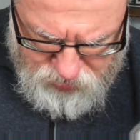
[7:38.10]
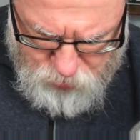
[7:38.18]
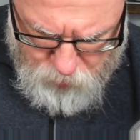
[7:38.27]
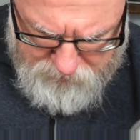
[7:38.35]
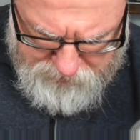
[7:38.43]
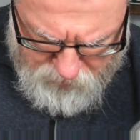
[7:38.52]

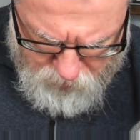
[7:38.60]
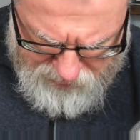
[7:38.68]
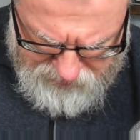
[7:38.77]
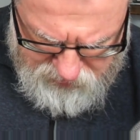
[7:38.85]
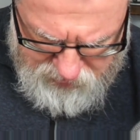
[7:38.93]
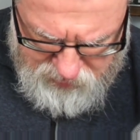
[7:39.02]
swipe
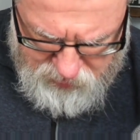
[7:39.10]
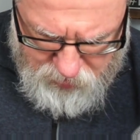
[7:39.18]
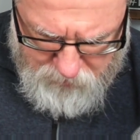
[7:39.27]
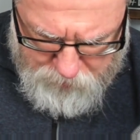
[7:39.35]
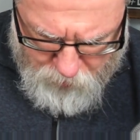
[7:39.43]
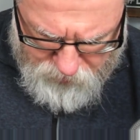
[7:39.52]
across to
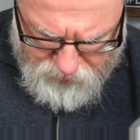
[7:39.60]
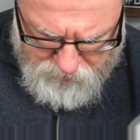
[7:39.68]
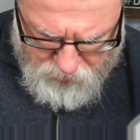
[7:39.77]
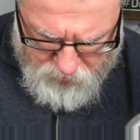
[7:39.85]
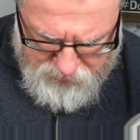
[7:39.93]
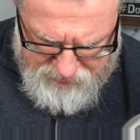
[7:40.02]
the portrait
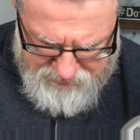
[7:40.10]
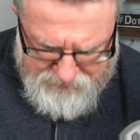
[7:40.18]
mode.